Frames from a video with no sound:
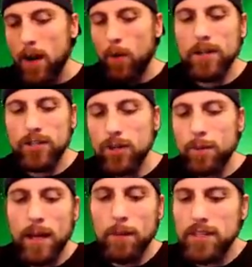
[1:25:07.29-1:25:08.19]
I want you to
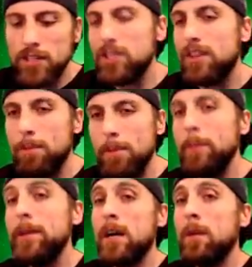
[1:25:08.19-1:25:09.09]
be able to just
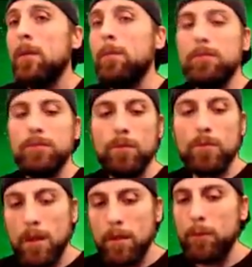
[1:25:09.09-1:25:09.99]
maybe come up with,
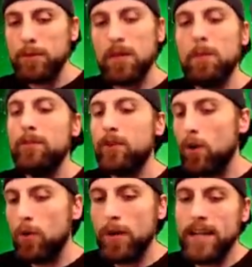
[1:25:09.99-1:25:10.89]
come up with some of your
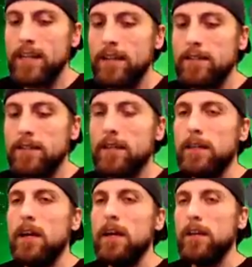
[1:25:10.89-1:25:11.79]
own ideas,
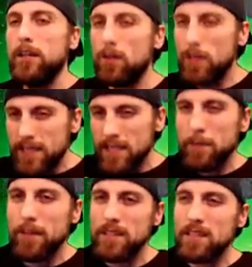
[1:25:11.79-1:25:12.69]
and you know, let
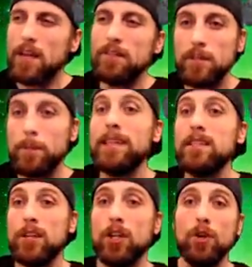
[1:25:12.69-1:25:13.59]
some of this stuff speak
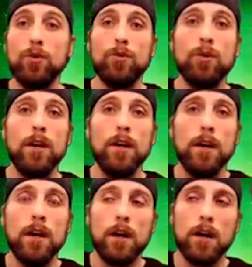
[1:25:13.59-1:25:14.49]
to you,
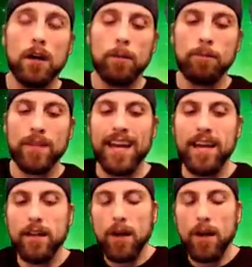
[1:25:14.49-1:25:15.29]
um, and